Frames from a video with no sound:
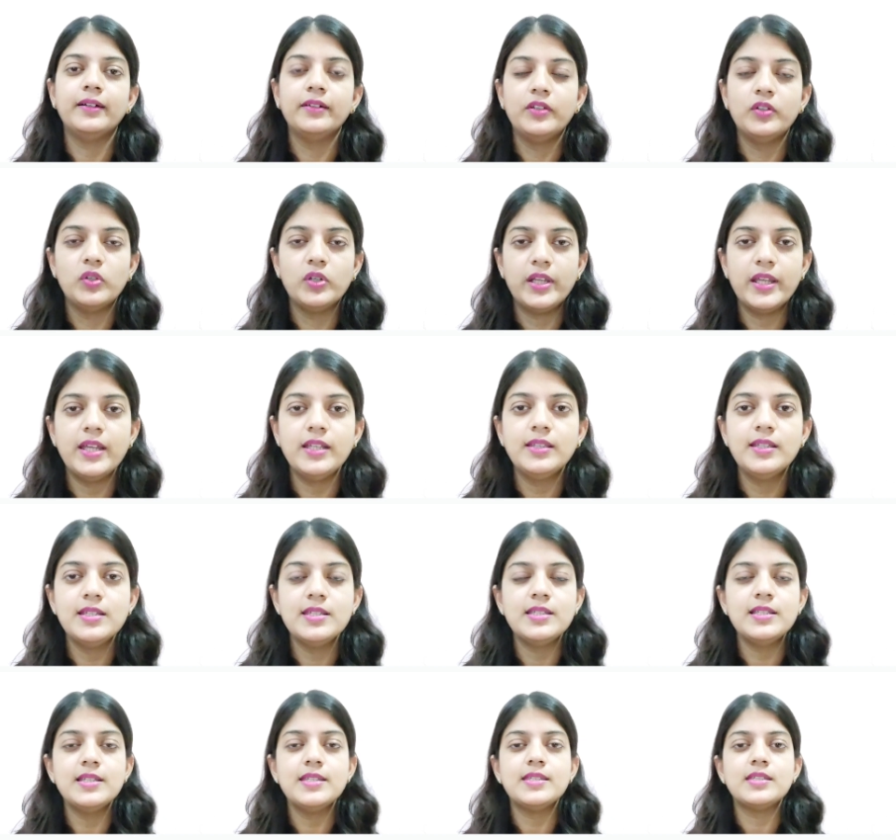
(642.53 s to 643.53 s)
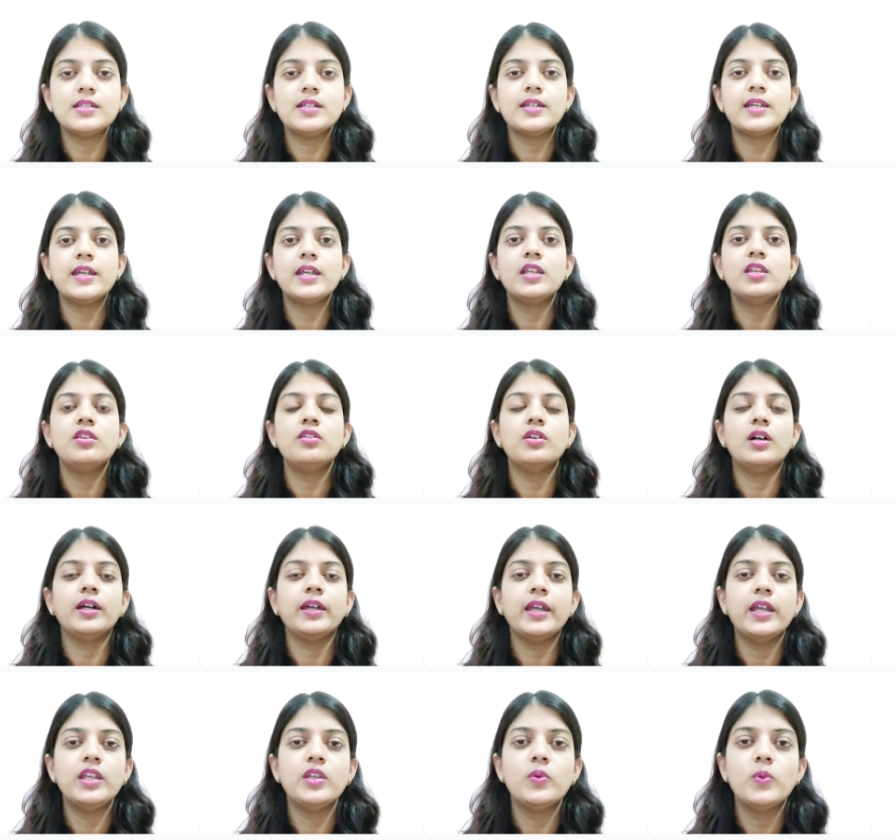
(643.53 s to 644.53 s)
You will take this list again
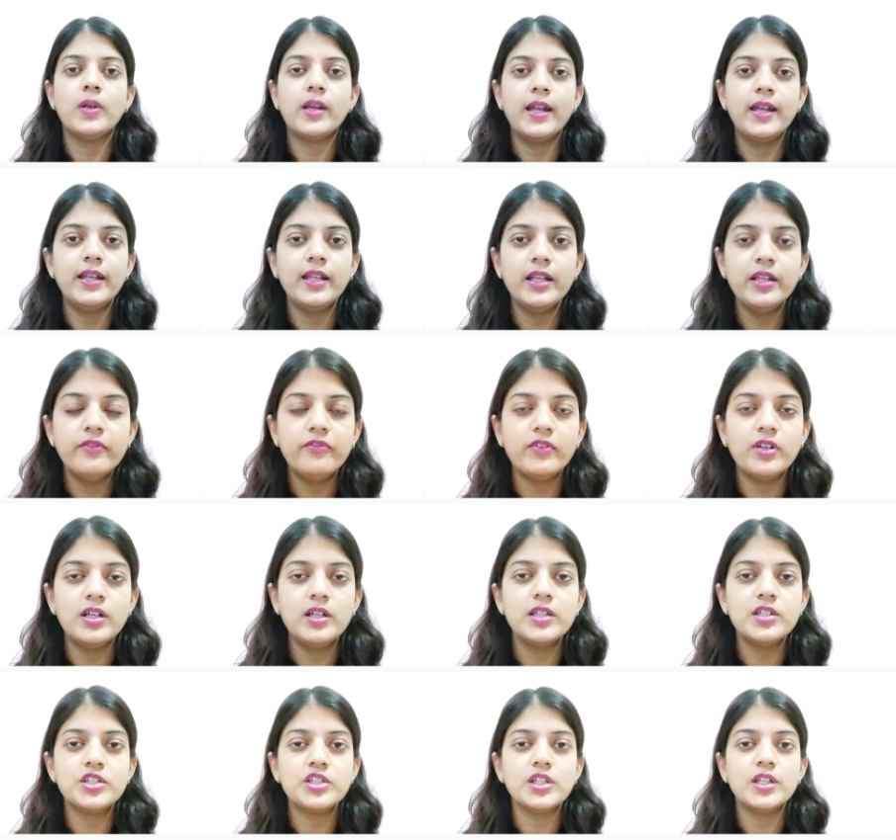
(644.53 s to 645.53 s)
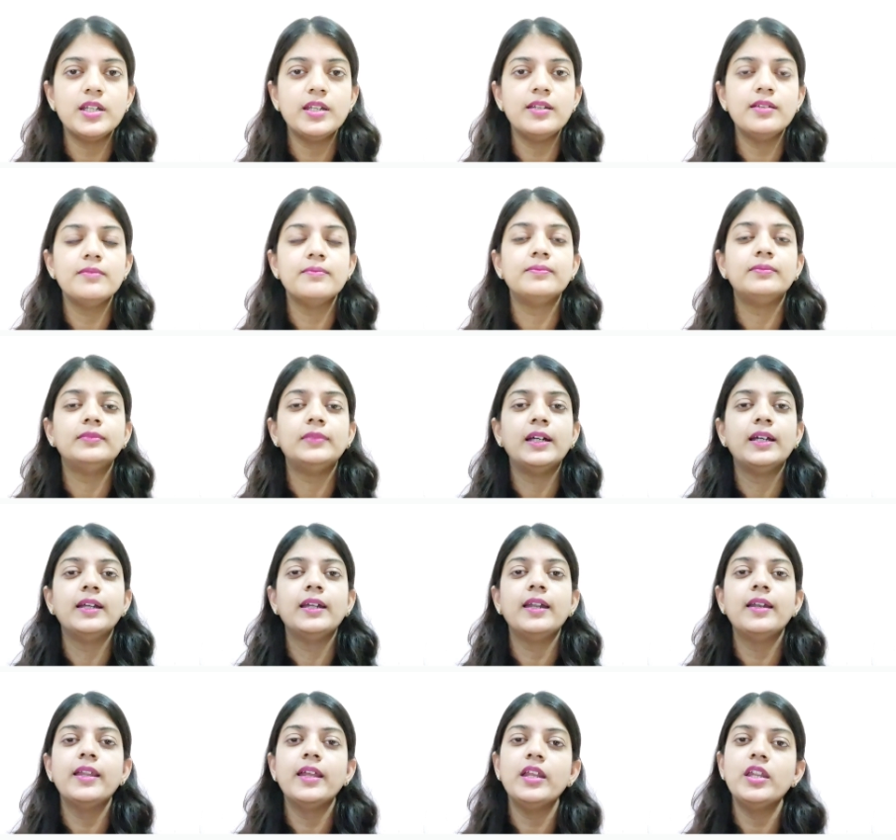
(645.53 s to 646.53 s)
you will write an if condition,
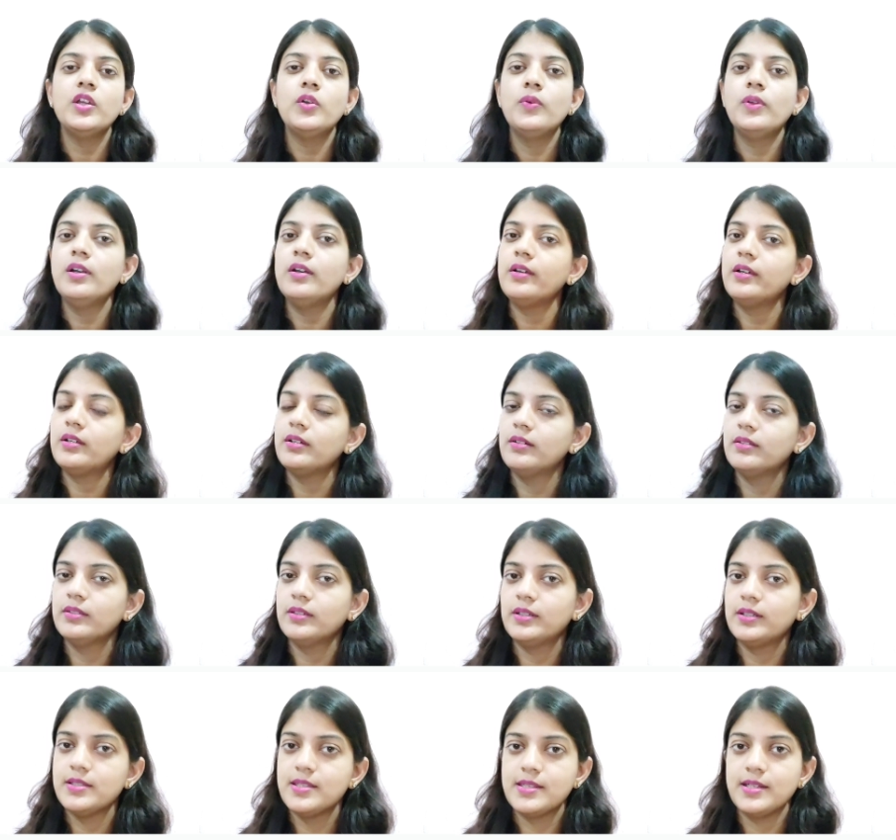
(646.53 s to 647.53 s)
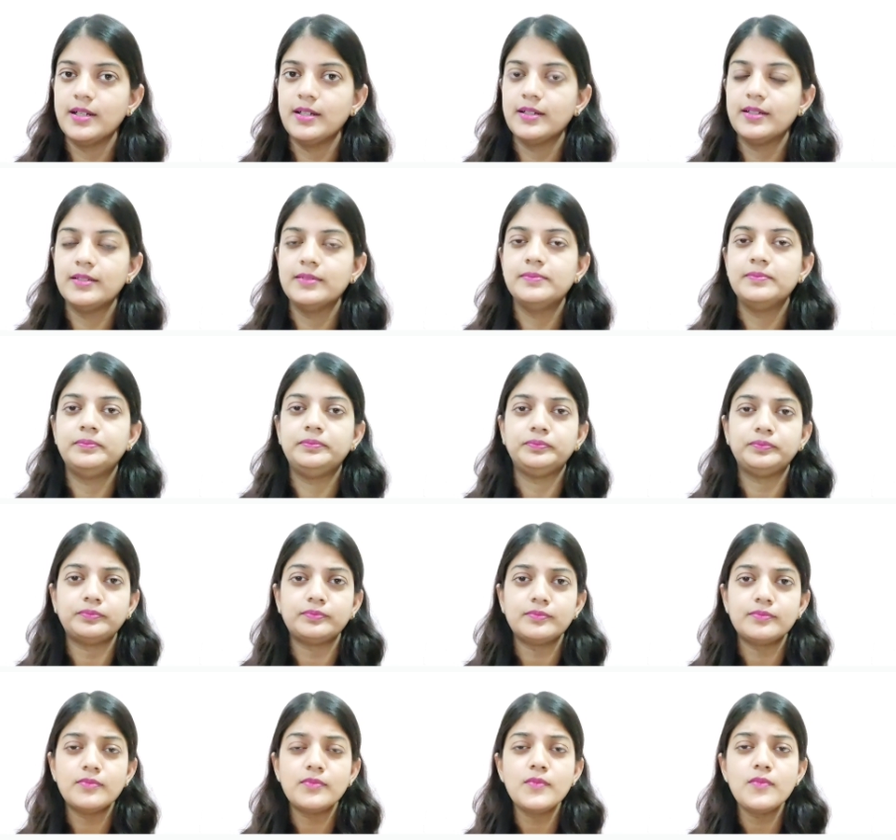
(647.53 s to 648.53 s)
then you will return the result,
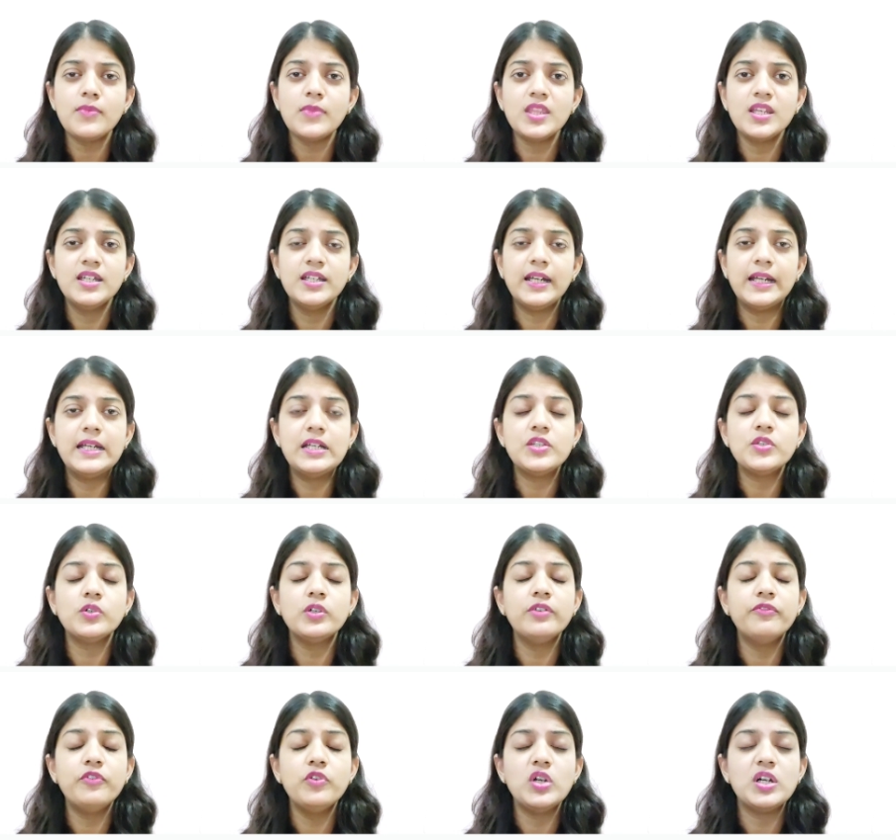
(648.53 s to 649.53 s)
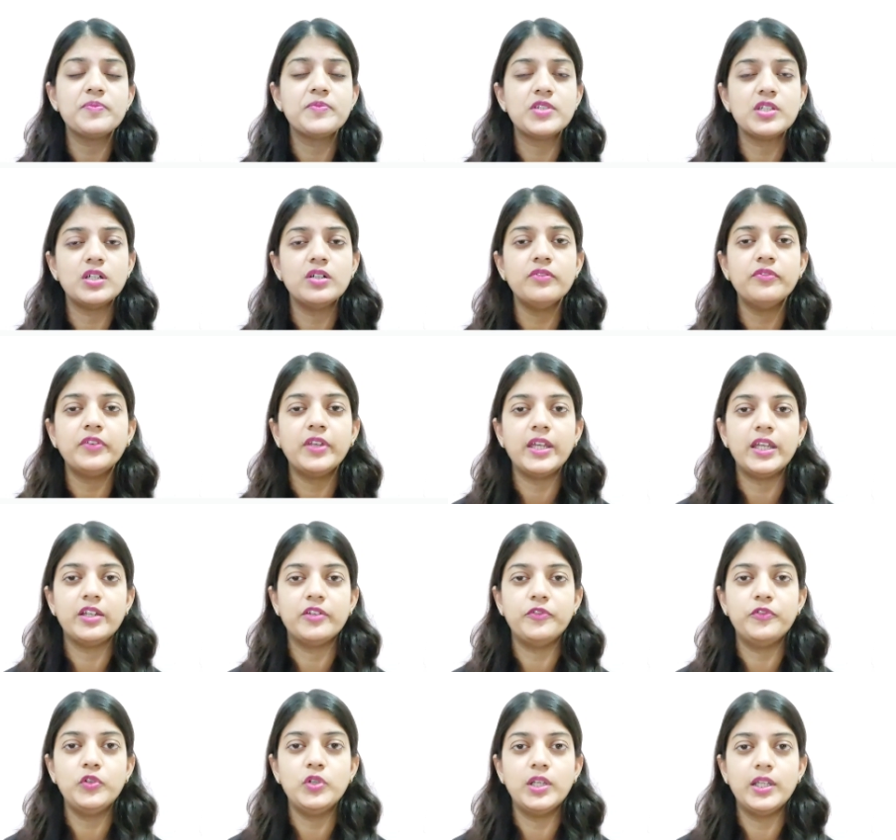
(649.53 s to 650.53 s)
right? So if you observe
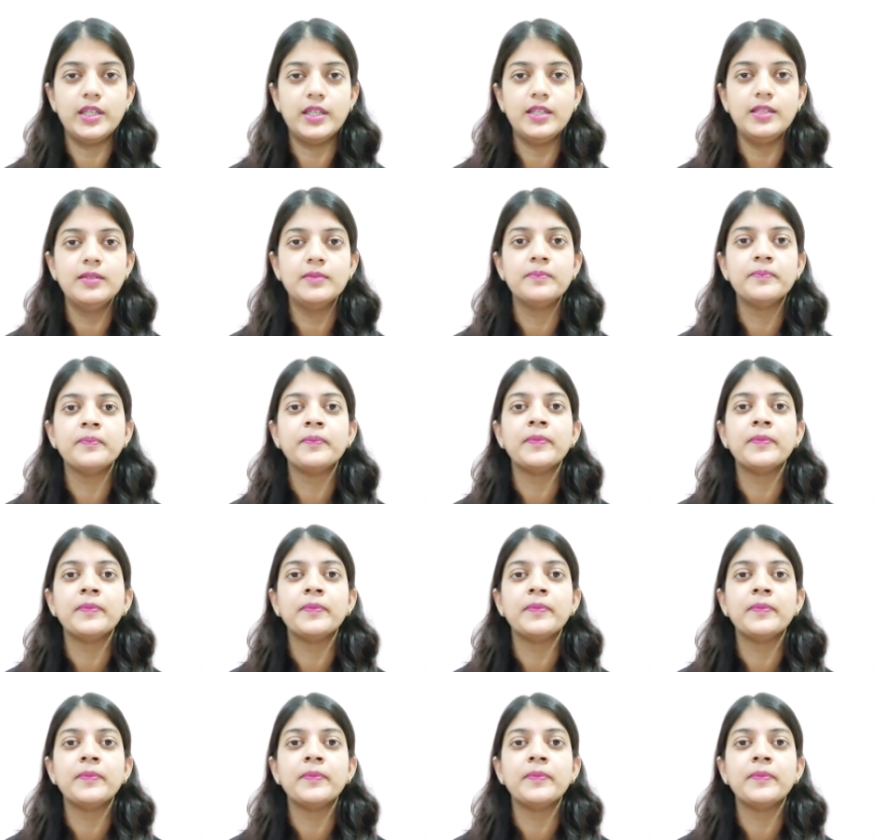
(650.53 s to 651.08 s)
carefully,